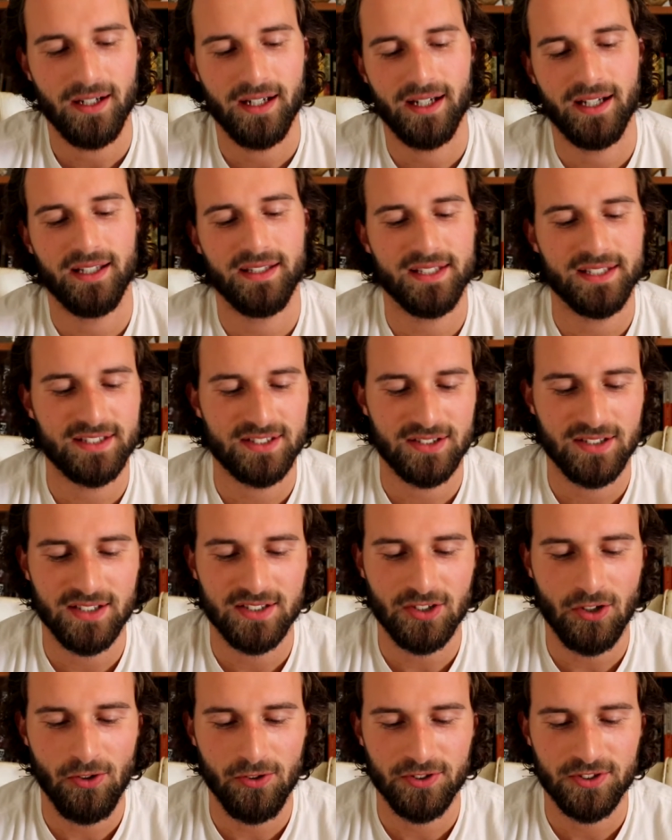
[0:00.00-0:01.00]
and this,
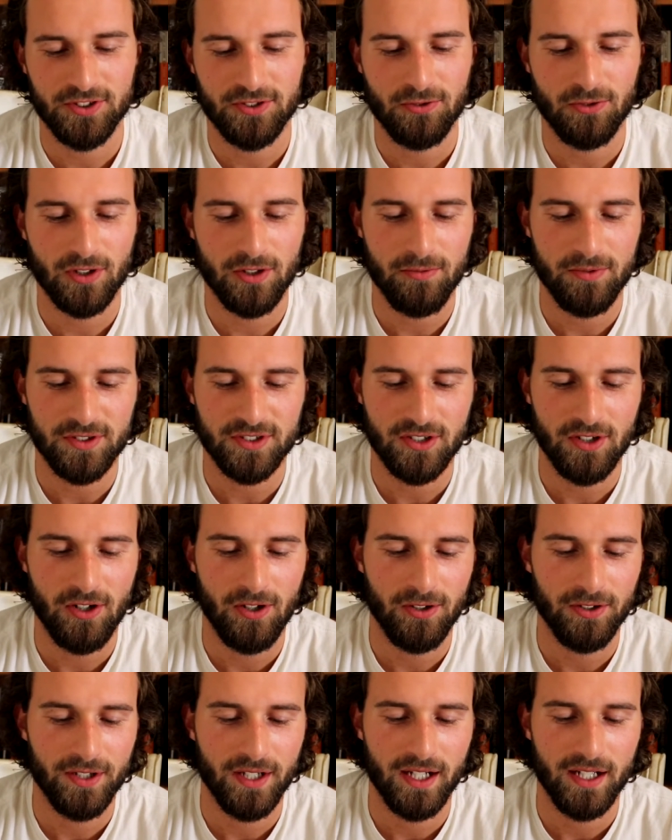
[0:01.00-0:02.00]
this whole story was
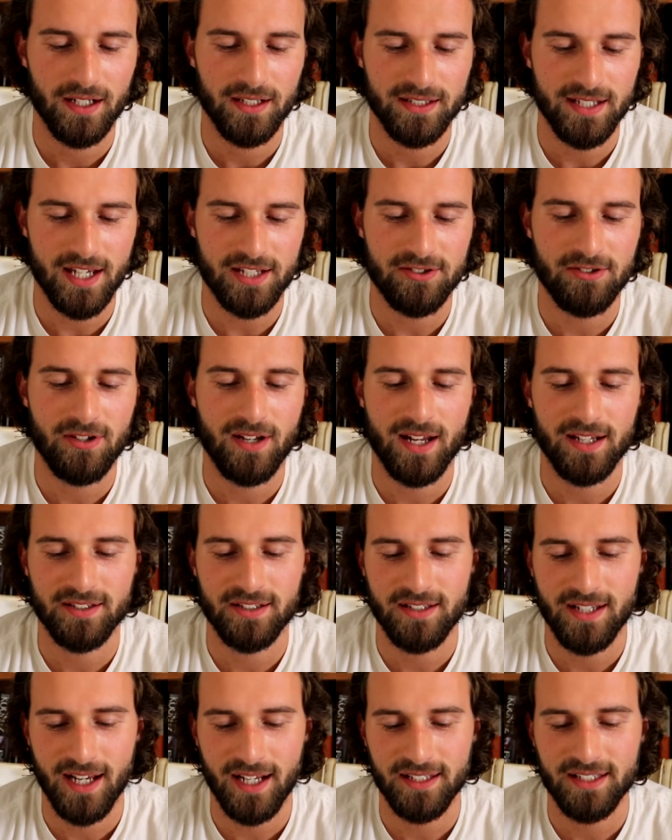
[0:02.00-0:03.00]
called uh, Yesterday and
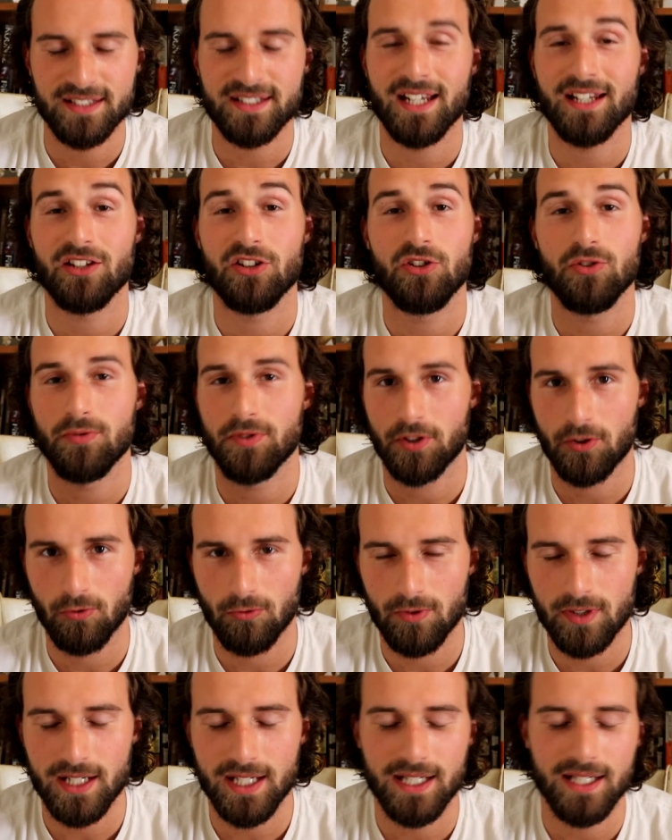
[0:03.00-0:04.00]
Today, and this had to do with
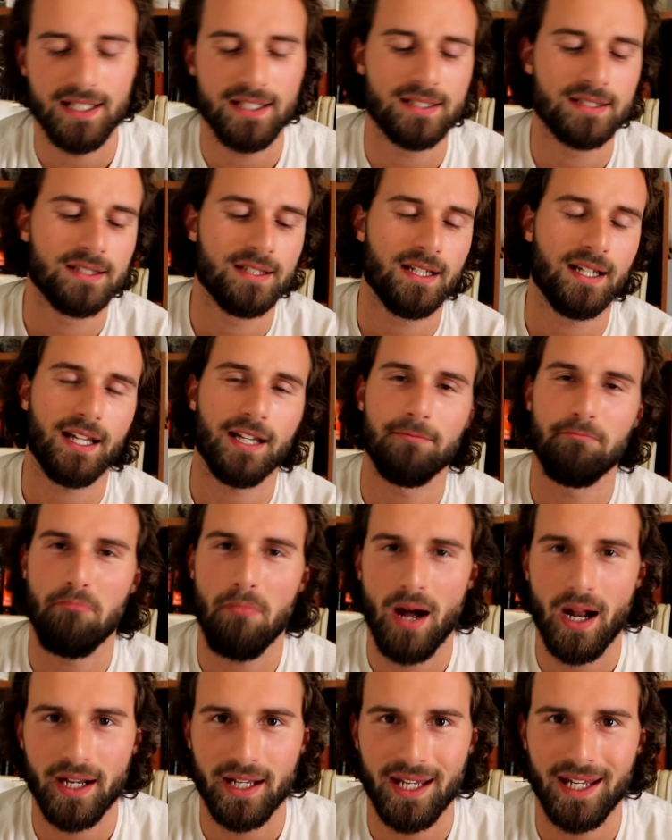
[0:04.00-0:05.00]
greed and
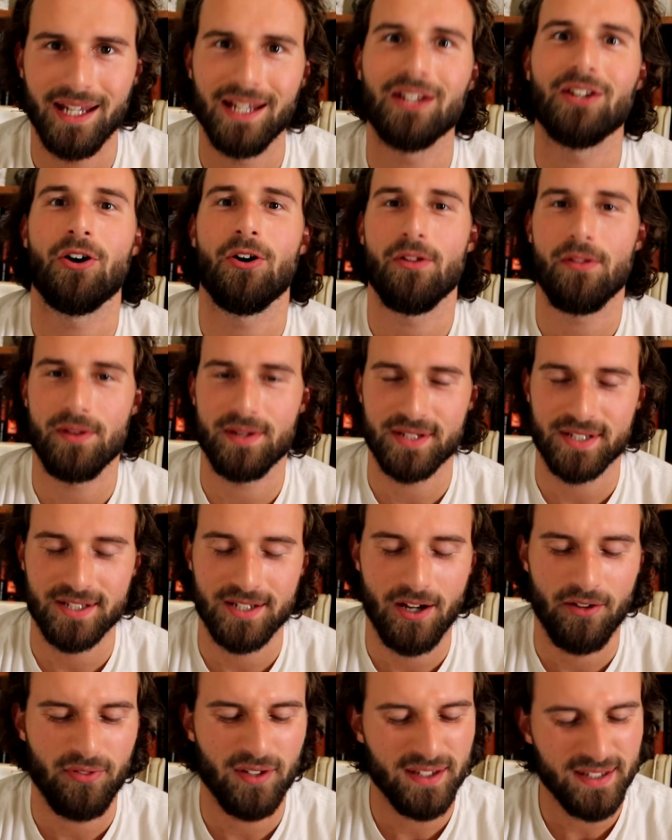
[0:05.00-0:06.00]
money and all this
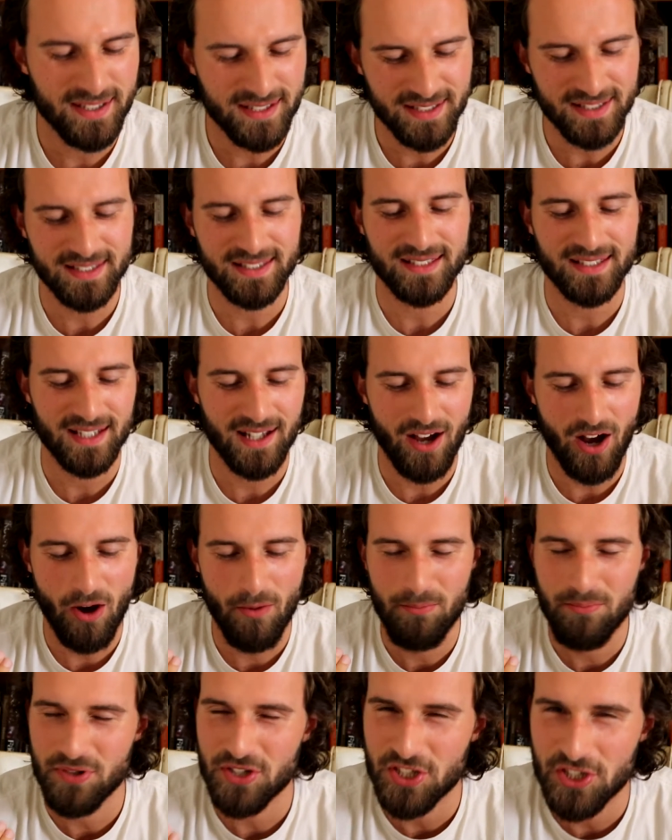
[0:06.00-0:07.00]
stuff. And this is
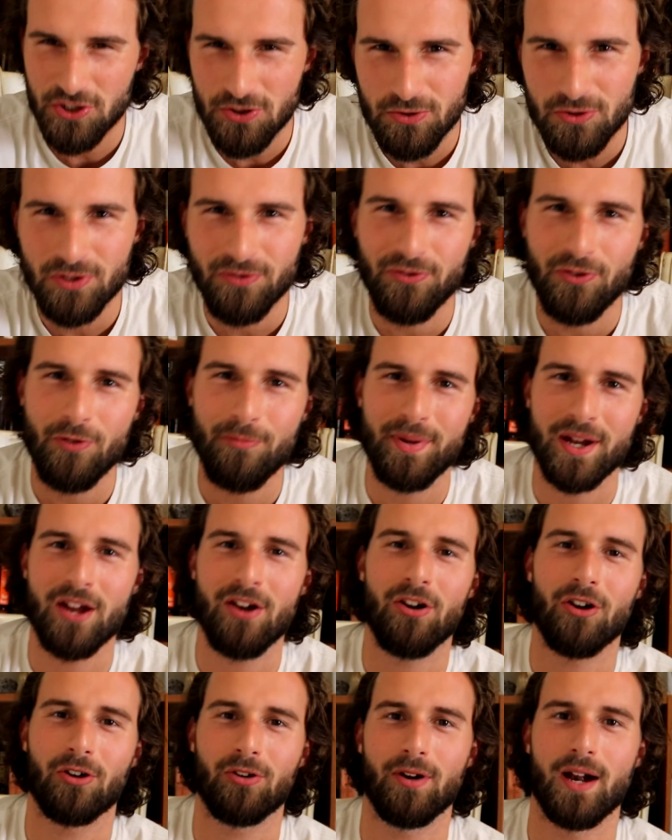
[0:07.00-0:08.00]
a beautiful
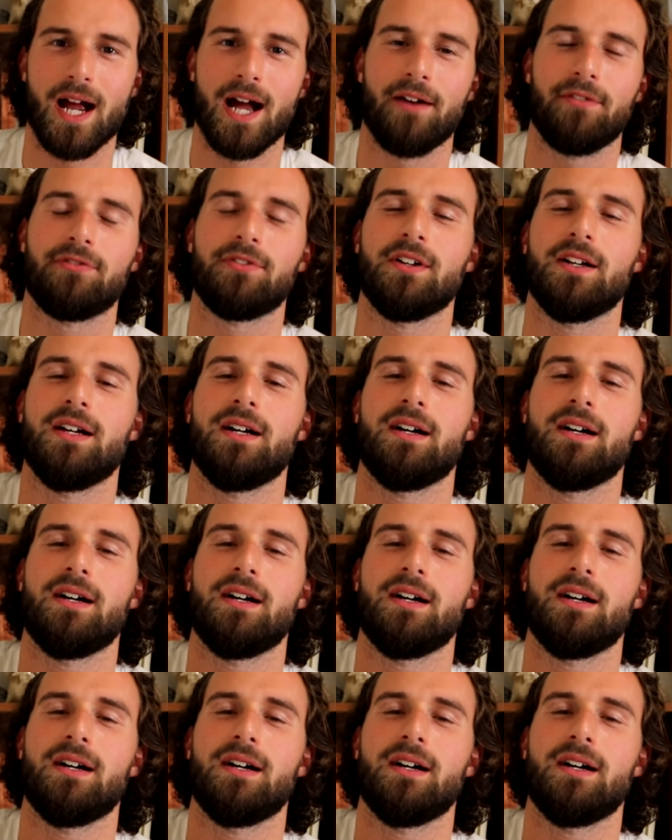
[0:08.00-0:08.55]
paragraph